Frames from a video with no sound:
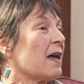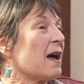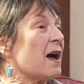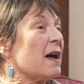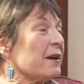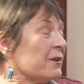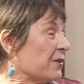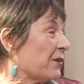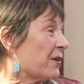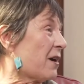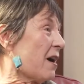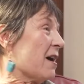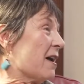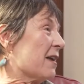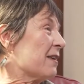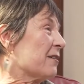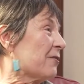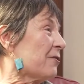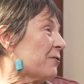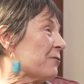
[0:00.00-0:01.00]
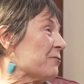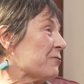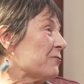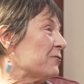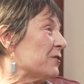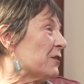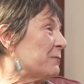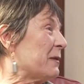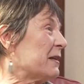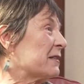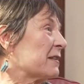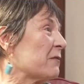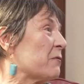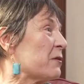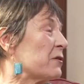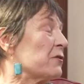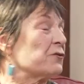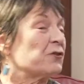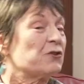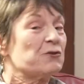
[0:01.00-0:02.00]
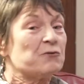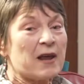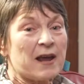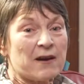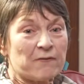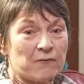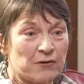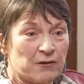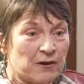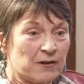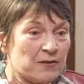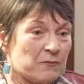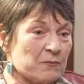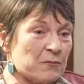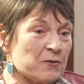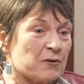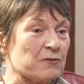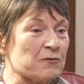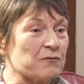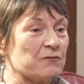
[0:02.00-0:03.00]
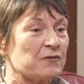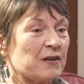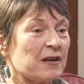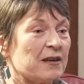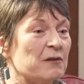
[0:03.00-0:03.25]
hunter guy who just basically wanted to shoot everything that moved.